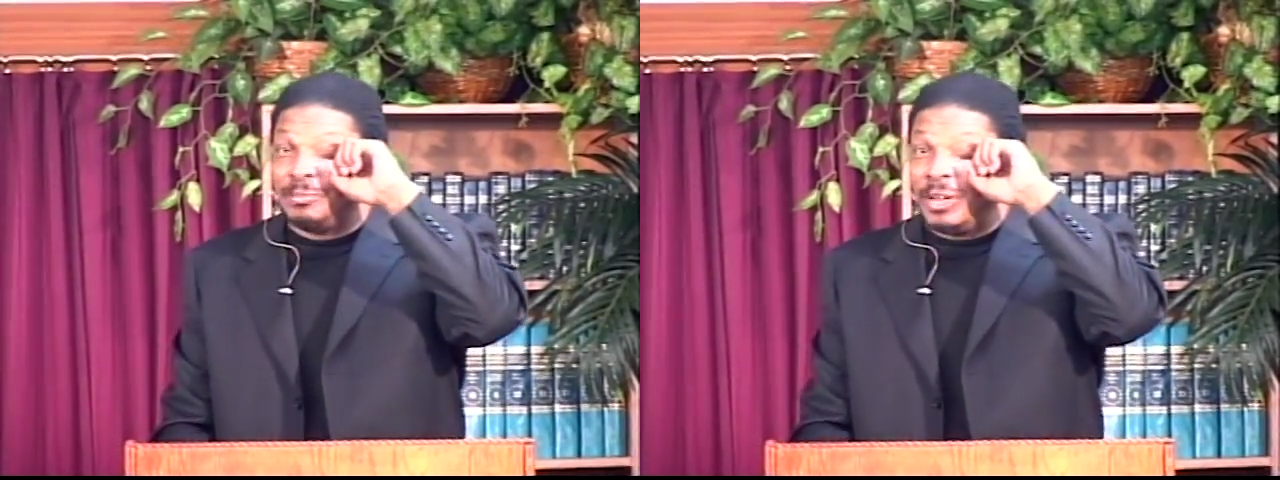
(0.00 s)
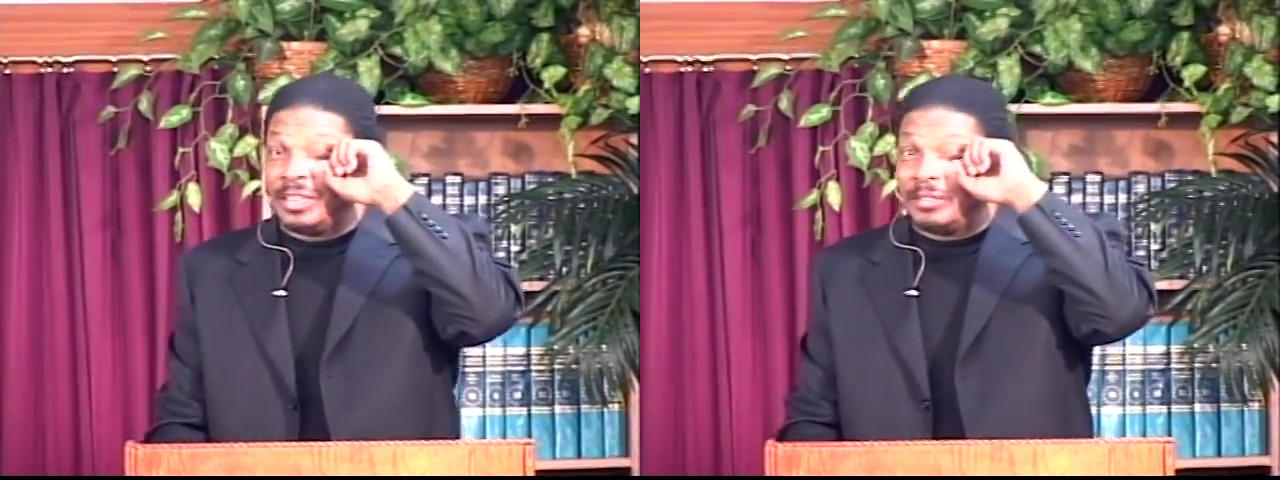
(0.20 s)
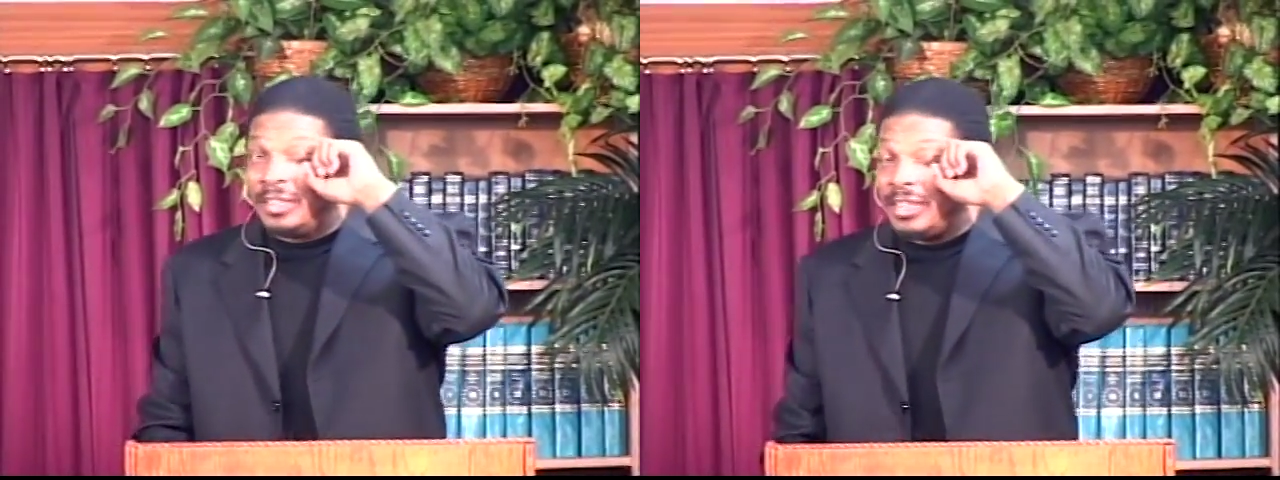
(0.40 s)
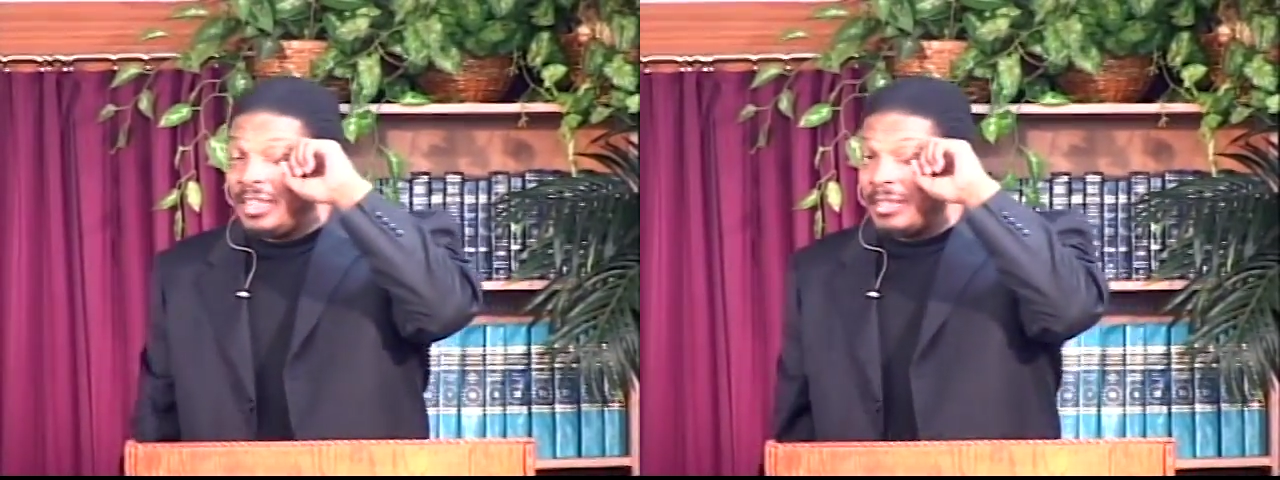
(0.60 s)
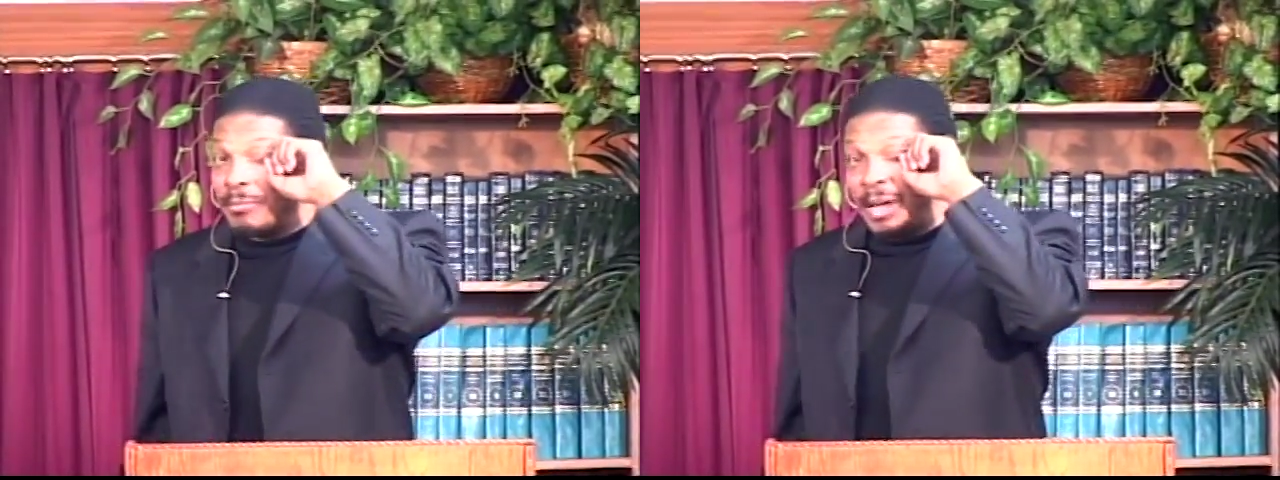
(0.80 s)
brother
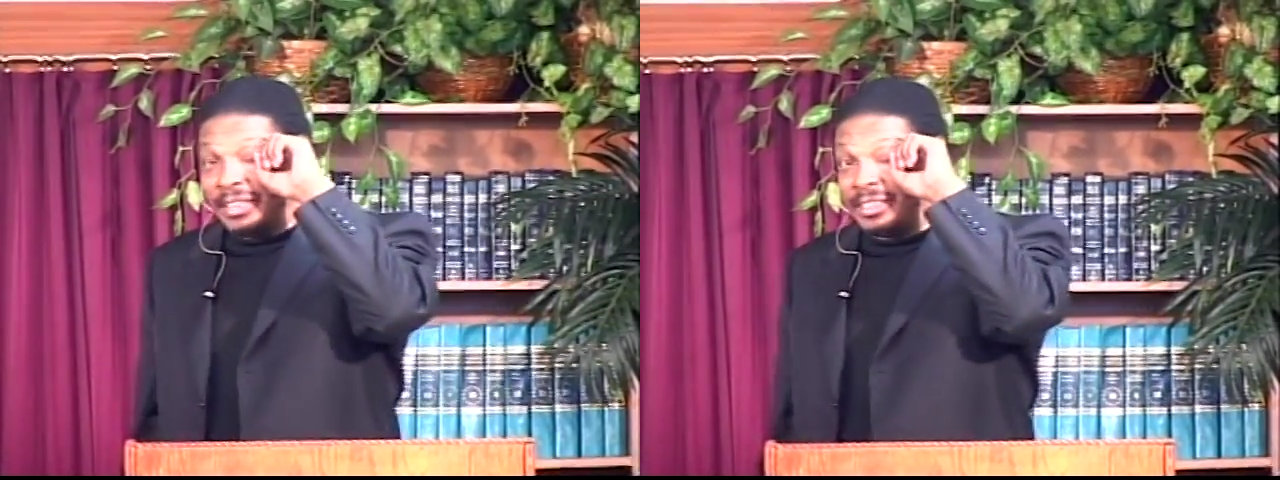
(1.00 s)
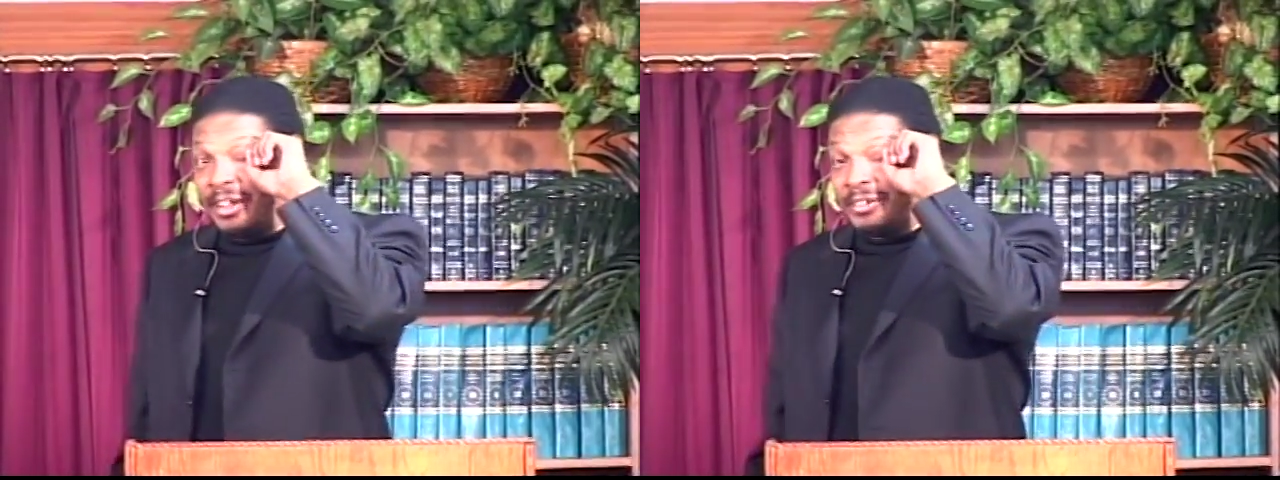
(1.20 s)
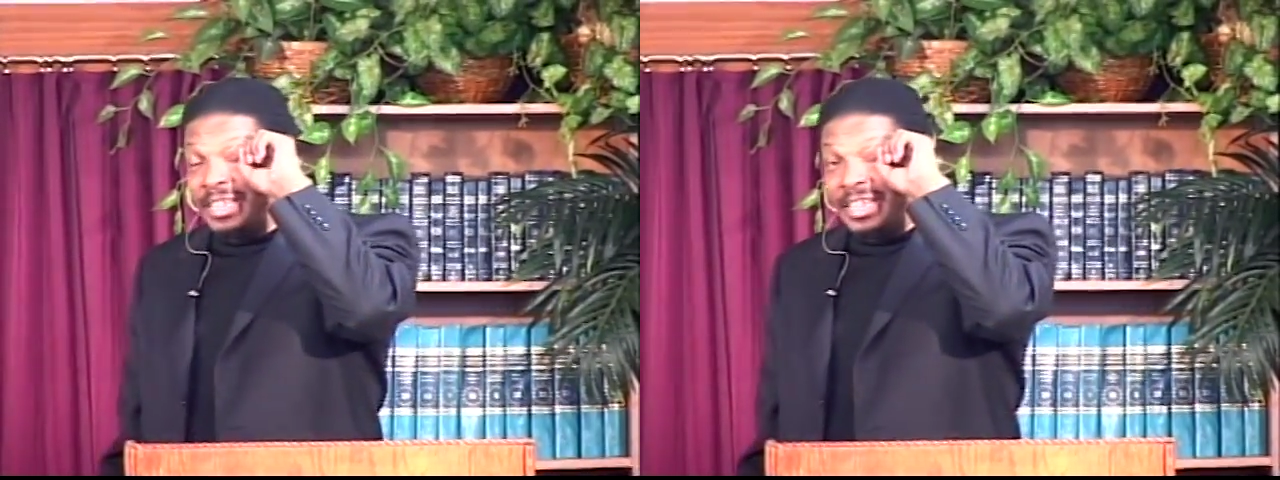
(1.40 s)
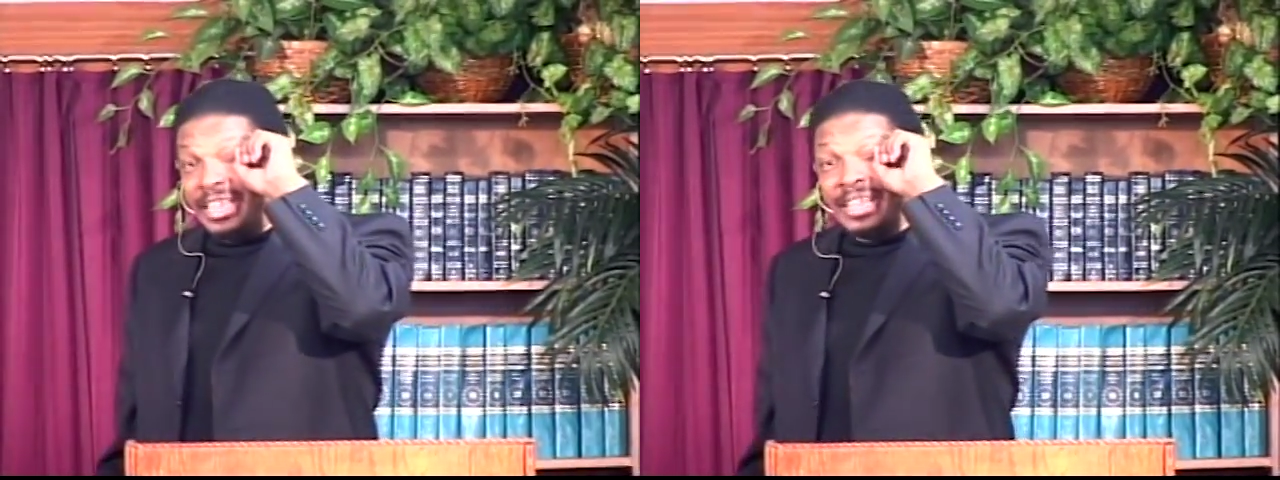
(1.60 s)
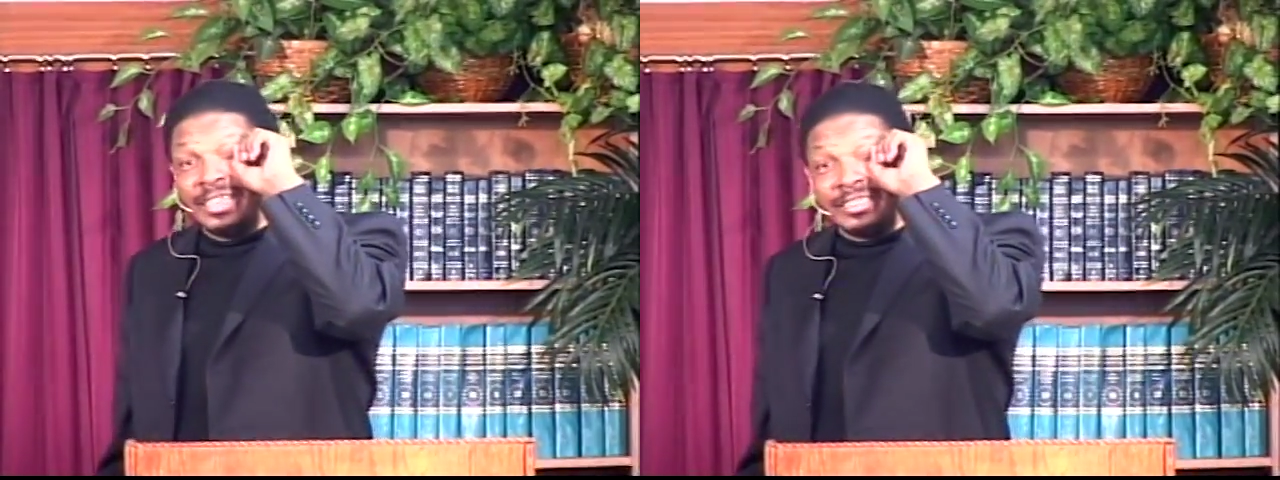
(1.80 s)
about 30
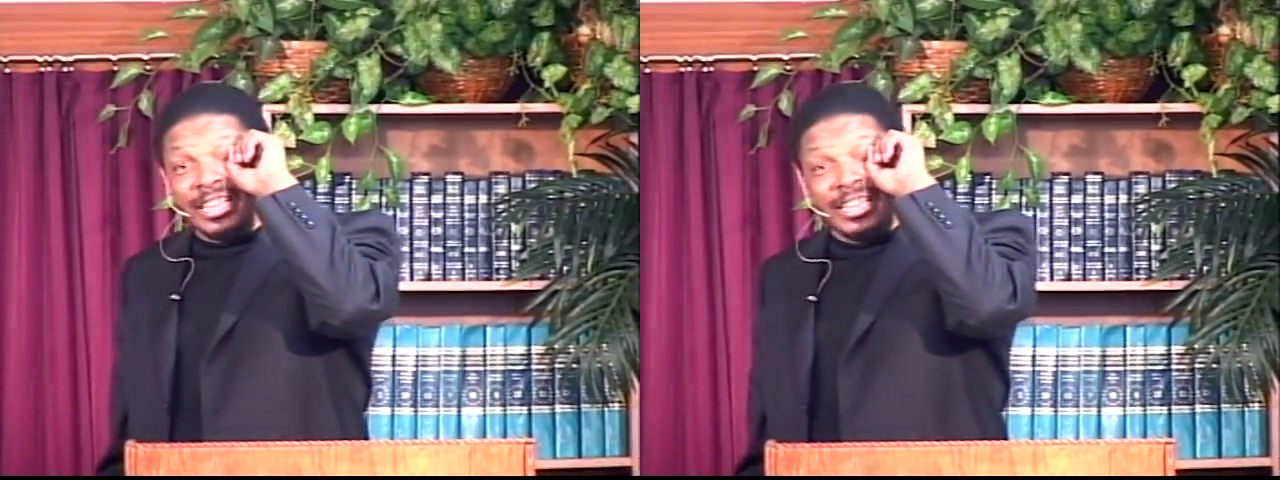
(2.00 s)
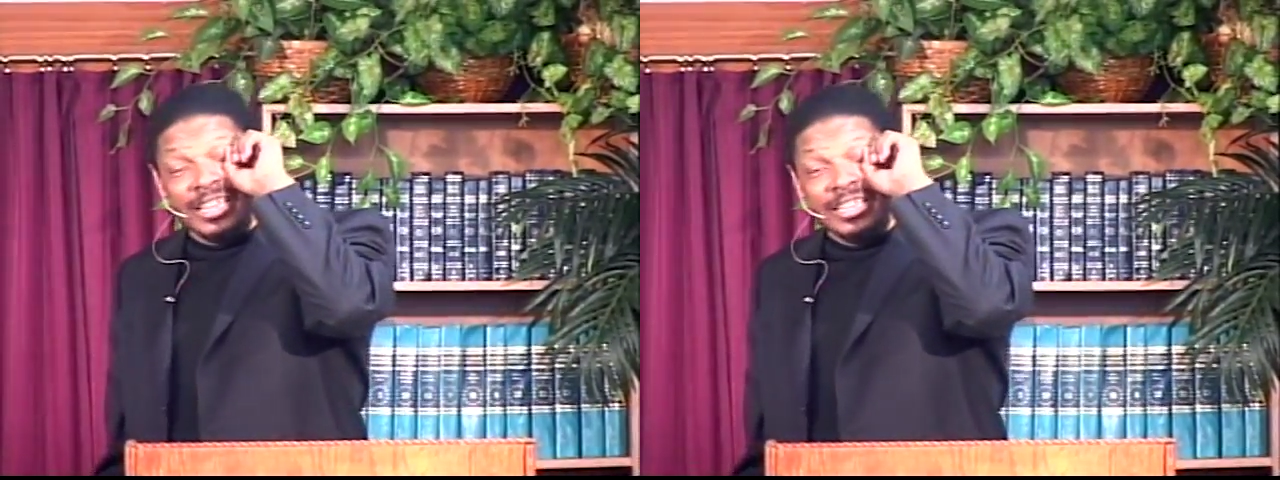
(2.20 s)
years. And